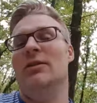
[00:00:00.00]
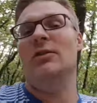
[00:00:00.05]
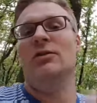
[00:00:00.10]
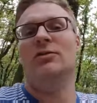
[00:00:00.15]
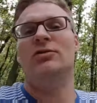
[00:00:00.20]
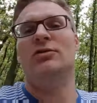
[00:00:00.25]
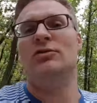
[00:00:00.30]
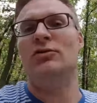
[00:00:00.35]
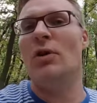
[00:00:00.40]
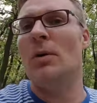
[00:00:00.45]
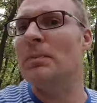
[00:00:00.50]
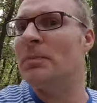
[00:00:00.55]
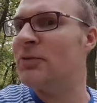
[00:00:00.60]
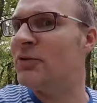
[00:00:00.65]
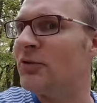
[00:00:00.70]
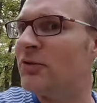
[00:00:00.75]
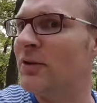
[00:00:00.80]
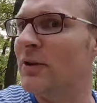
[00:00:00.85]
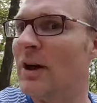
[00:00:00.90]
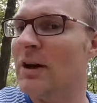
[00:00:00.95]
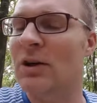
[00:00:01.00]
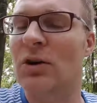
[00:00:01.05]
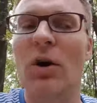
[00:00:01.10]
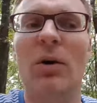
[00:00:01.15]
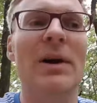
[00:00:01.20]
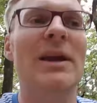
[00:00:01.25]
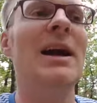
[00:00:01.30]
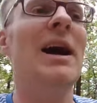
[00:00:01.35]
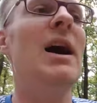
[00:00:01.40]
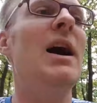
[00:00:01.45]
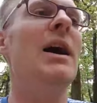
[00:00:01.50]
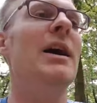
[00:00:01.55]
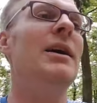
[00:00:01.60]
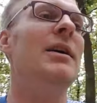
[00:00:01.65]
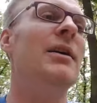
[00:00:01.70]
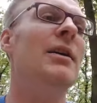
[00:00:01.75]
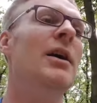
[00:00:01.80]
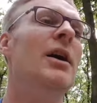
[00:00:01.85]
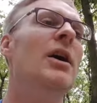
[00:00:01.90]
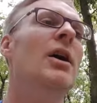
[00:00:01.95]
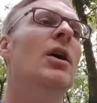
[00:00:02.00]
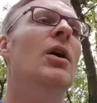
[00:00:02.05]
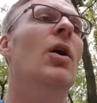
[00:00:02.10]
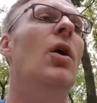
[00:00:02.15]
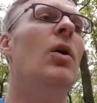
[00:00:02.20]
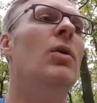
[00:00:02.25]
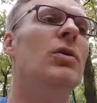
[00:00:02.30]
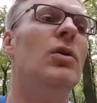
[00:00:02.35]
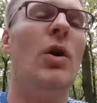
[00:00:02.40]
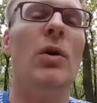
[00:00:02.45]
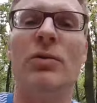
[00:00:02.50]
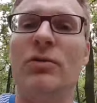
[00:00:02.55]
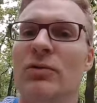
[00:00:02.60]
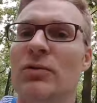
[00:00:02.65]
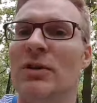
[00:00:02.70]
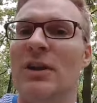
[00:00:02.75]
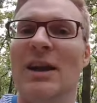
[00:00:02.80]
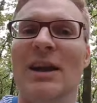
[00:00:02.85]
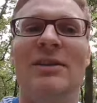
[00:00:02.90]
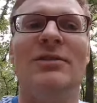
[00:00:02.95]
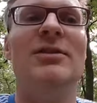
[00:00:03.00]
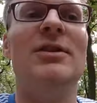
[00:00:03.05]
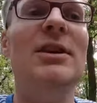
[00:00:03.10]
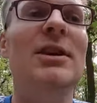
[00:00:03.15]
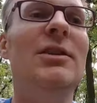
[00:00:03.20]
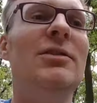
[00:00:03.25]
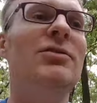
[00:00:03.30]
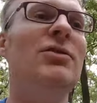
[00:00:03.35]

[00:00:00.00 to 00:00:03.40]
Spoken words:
stops going higher or goes to the next gear.